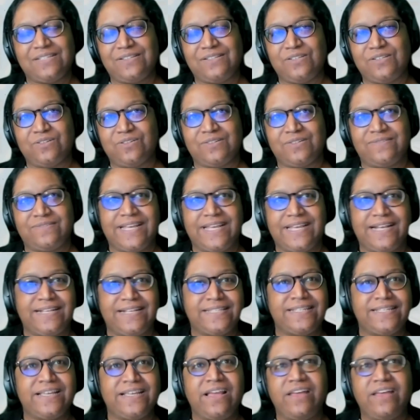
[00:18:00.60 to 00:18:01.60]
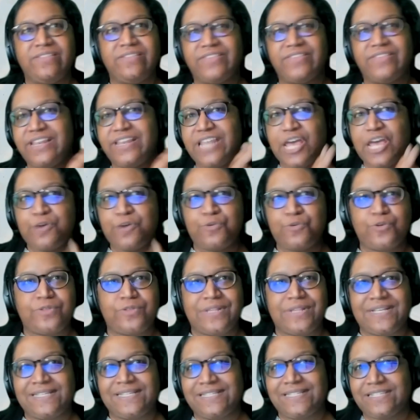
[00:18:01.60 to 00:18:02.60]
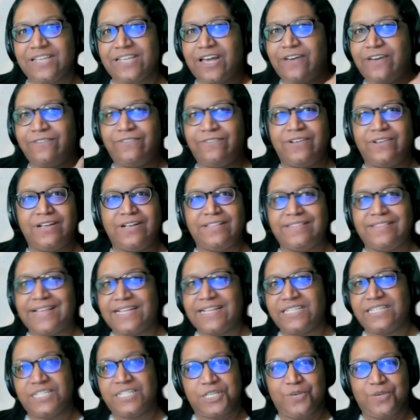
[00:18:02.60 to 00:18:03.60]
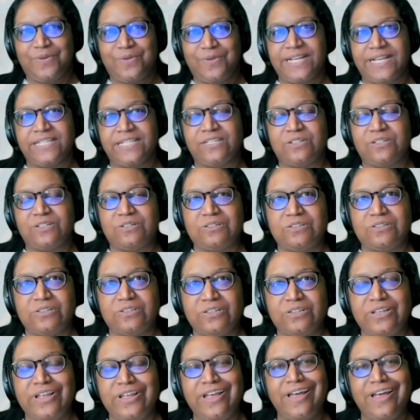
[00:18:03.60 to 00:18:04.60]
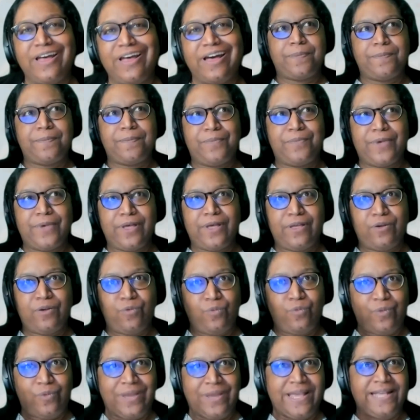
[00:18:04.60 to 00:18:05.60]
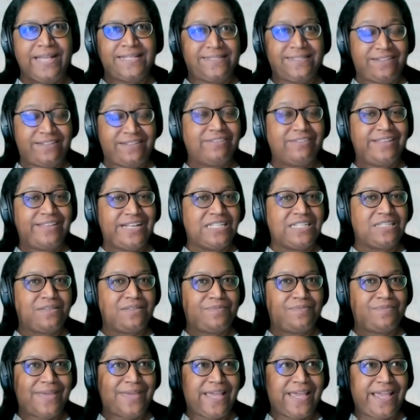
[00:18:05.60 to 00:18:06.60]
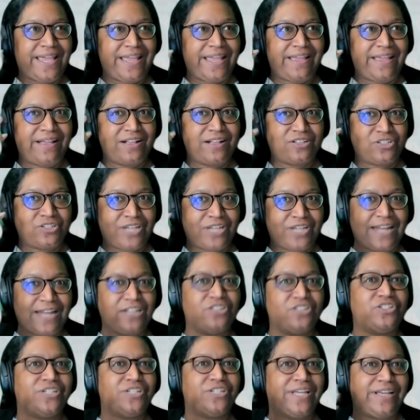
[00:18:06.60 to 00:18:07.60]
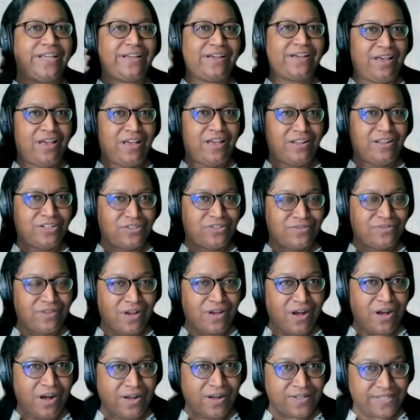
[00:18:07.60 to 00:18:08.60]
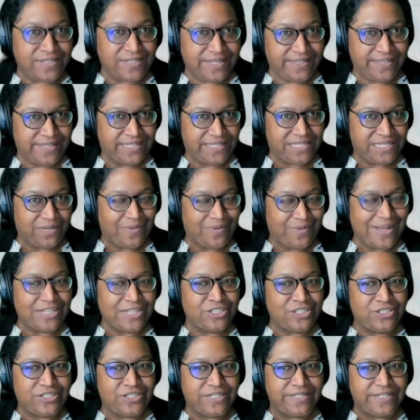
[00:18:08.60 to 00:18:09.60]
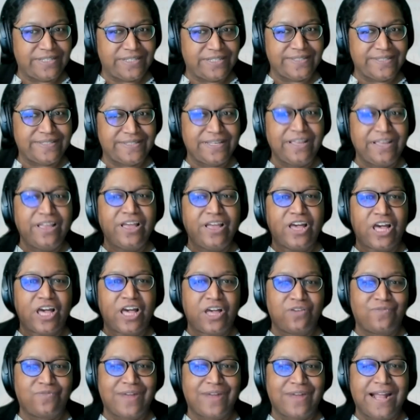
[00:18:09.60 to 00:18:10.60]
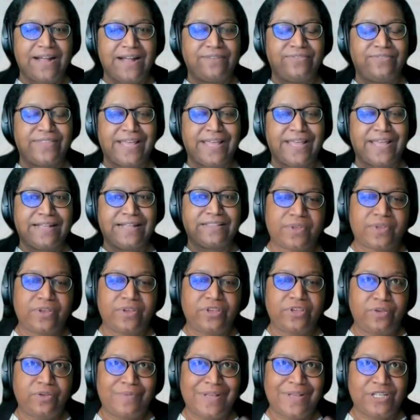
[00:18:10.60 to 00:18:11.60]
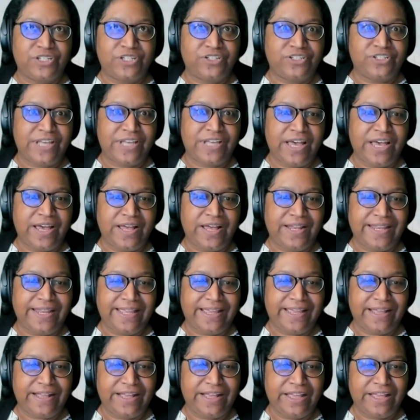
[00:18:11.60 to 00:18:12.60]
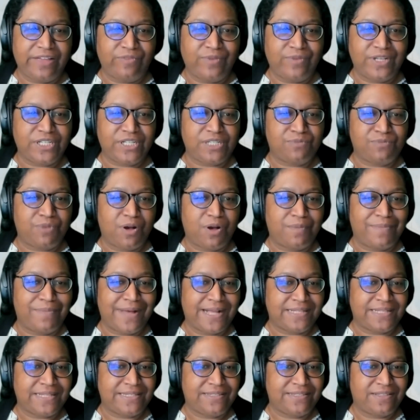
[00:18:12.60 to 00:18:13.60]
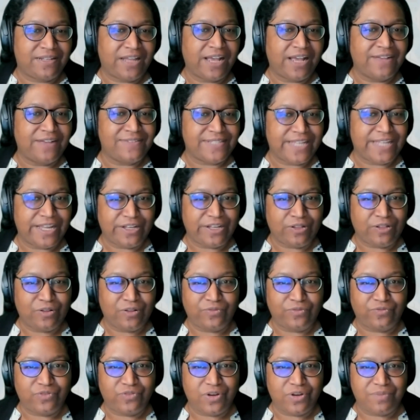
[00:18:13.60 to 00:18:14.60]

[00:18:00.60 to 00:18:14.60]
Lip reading: and sorts of things, they know all this stuff and they're doing it all. But we still need to be challenging and asking these questions around that. You mentioned earlier, if we just pop back to the life cycle for a